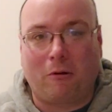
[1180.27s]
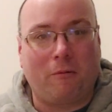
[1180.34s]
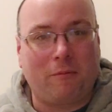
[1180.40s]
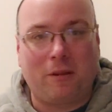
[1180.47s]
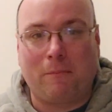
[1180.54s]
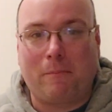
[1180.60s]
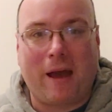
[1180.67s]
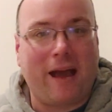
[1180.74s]
throw them
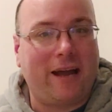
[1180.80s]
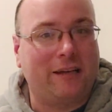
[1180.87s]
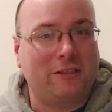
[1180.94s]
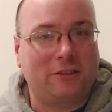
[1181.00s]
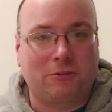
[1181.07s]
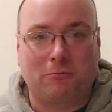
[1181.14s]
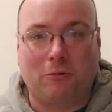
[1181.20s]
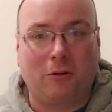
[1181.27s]
in the bag,
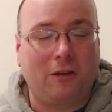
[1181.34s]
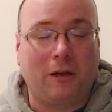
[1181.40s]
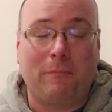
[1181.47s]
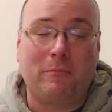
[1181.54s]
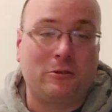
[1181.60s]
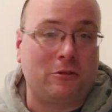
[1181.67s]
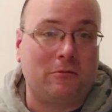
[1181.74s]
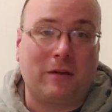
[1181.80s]
just roll it
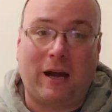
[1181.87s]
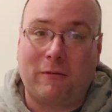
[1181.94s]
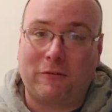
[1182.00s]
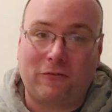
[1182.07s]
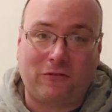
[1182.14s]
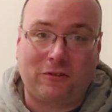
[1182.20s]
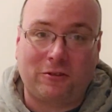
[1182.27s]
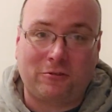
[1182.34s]
up. Do not
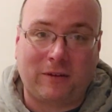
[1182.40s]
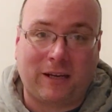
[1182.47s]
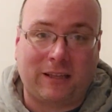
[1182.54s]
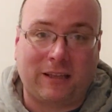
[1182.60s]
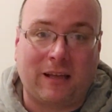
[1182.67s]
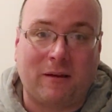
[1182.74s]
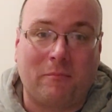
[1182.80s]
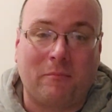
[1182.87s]

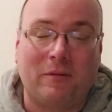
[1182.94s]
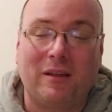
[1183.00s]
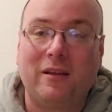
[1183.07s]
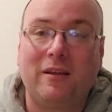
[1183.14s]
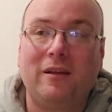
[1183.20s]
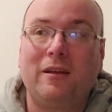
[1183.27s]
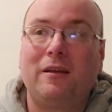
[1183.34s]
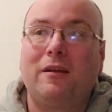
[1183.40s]
refrigerate them.
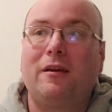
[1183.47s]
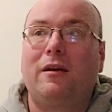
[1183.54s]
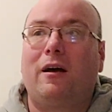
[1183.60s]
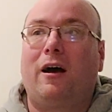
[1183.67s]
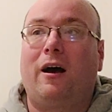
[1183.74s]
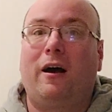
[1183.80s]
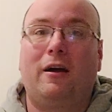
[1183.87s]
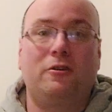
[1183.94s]

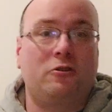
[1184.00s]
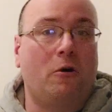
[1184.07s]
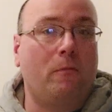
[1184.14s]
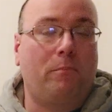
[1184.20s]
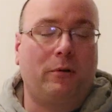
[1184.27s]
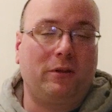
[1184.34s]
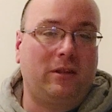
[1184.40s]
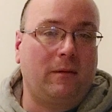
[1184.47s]

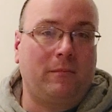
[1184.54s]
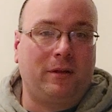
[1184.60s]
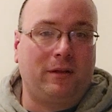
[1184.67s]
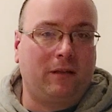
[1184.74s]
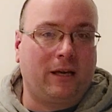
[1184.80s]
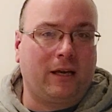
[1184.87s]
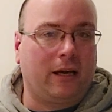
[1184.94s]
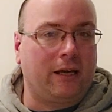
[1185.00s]
Don't put them in
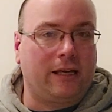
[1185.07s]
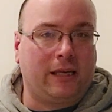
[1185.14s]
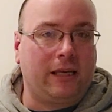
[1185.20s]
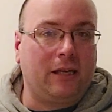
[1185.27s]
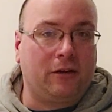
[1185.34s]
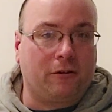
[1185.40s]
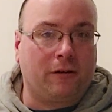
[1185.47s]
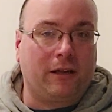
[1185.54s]
like a
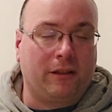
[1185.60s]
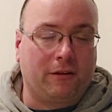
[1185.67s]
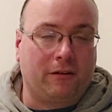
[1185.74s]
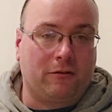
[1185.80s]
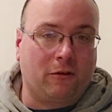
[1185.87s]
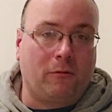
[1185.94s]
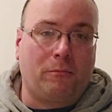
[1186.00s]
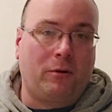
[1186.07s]
heater
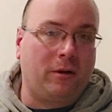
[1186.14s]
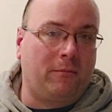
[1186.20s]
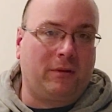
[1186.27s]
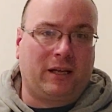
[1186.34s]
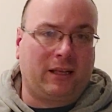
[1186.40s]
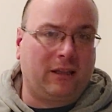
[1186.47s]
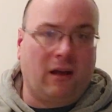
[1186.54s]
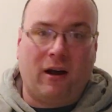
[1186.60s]
either. Don't put them in
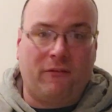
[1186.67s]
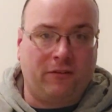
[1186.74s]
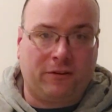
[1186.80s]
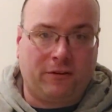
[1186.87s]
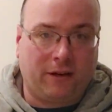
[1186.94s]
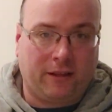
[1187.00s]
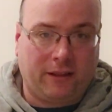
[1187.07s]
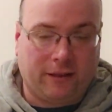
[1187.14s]
like the oven
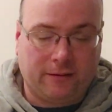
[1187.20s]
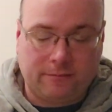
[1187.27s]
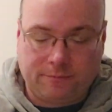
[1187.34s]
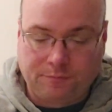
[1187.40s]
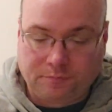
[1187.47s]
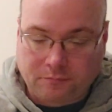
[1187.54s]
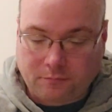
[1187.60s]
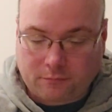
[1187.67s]
or anything.
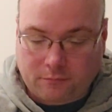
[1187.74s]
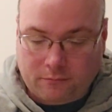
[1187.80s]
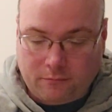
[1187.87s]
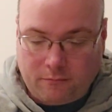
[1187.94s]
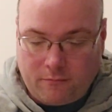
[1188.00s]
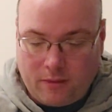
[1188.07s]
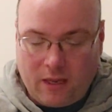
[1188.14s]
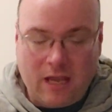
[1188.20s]

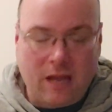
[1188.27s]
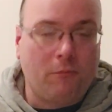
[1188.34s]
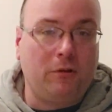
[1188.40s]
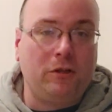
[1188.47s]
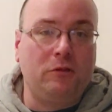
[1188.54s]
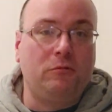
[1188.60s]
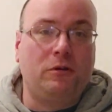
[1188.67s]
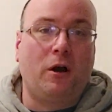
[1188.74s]
And
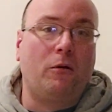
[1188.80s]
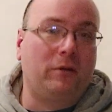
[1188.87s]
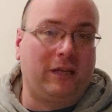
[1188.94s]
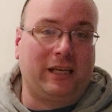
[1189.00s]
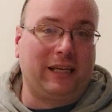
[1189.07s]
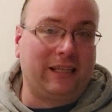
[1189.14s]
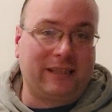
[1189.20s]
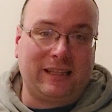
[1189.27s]
when you go to
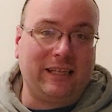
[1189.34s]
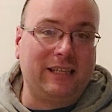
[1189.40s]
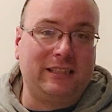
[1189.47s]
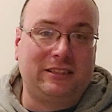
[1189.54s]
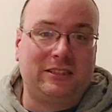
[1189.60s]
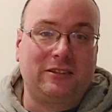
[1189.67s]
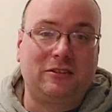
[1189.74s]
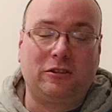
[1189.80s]
eat
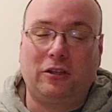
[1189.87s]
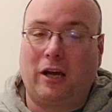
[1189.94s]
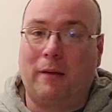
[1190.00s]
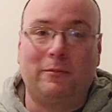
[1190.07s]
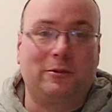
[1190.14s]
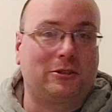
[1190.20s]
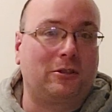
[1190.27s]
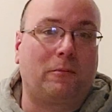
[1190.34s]
these,
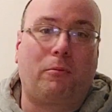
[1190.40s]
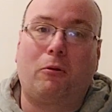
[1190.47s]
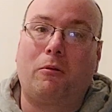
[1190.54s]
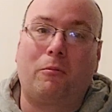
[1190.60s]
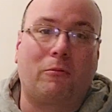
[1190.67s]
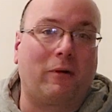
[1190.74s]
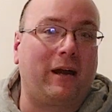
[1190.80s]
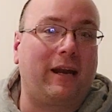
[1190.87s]
I'm just going to
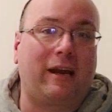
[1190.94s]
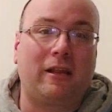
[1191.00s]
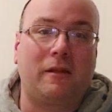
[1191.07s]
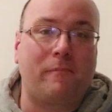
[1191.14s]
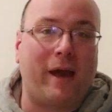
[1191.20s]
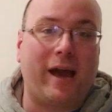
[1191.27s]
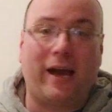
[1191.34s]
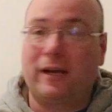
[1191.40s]
pull them right out of the
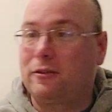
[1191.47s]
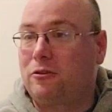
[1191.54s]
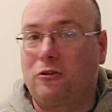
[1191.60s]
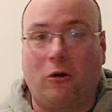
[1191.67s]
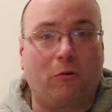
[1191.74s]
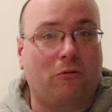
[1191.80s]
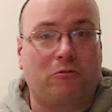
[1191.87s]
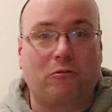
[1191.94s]
bag.
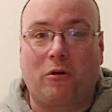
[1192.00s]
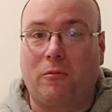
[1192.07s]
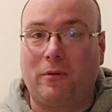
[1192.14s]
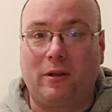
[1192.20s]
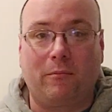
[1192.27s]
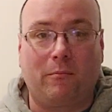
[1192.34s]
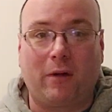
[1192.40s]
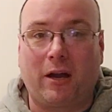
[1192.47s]
Don't throw them
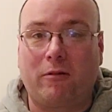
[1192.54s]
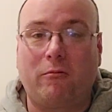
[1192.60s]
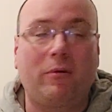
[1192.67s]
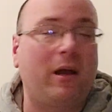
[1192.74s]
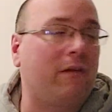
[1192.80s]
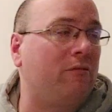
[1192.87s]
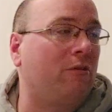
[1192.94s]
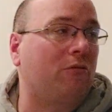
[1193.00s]
in the
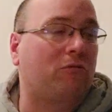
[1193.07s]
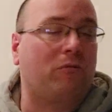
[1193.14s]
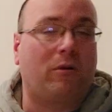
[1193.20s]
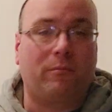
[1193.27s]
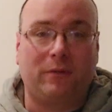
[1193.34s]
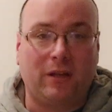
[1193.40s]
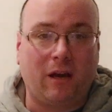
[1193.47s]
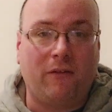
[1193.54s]
microwave. Don't throw
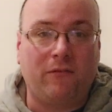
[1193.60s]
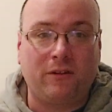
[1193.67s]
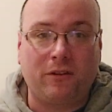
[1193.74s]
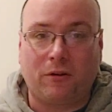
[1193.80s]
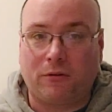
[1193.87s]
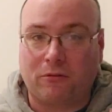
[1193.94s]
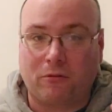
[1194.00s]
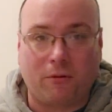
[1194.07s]
them in the oven.
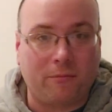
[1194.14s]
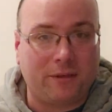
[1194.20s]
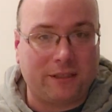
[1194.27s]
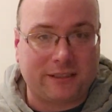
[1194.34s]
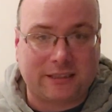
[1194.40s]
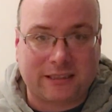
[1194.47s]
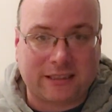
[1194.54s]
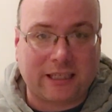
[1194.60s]
Don't throw them in a
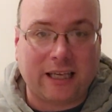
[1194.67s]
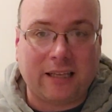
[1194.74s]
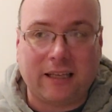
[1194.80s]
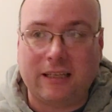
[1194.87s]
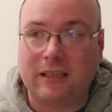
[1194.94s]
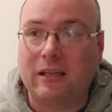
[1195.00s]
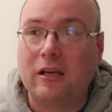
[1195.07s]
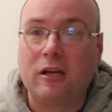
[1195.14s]

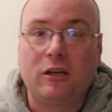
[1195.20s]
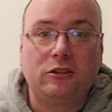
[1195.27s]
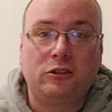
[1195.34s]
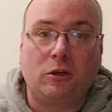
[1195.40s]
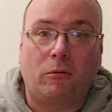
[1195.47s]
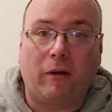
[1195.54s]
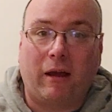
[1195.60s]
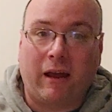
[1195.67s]
skillet.
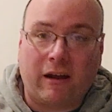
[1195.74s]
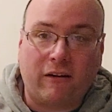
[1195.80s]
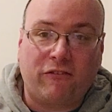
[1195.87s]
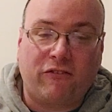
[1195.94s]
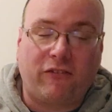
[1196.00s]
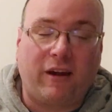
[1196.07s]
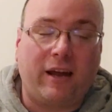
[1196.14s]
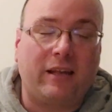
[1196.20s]
Don't air
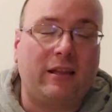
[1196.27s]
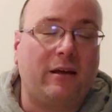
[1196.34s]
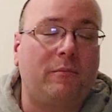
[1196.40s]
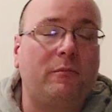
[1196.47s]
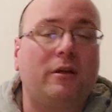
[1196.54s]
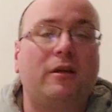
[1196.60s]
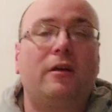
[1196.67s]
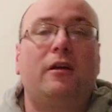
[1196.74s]
fry
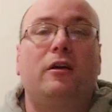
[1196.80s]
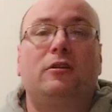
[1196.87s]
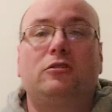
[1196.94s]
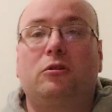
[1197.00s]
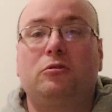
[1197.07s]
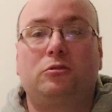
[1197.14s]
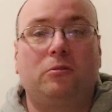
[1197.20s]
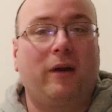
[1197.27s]
them.
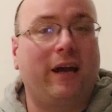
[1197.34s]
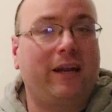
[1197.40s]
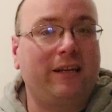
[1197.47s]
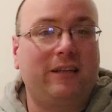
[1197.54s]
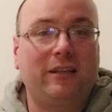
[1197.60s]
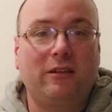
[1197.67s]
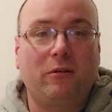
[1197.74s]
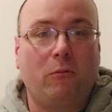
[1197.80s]
Don't do
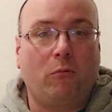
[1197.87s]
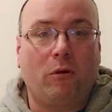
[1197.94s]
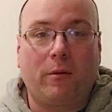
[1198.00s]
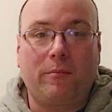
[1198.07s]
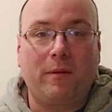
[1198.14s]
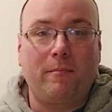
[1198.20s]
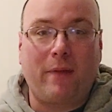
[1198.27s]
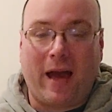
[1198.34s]
anything to
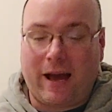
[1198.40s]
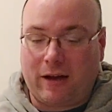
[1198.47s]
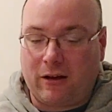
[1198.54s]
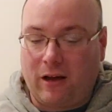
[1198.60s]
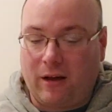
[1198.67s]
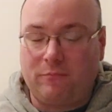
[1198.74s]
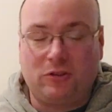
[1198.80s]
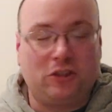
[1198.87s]
warm them back
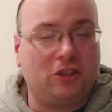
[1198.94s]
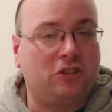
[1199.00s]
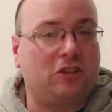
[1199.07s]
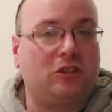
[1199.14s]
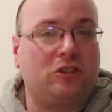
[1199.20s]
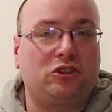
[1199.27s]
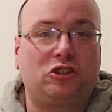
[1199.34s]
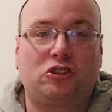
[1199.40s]
up.
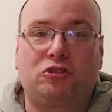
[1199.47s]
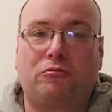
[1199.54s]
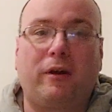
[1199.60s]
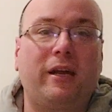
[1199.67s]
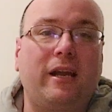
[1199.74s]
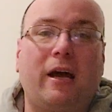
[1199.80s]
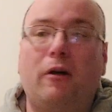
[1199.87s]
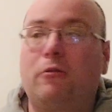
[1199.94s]
Just
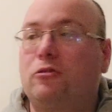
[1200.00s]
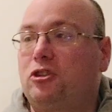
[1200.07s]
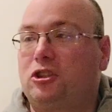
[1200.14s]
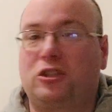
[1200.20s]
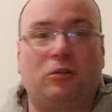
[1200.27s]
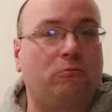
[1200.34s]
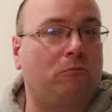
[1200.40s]
straight out, just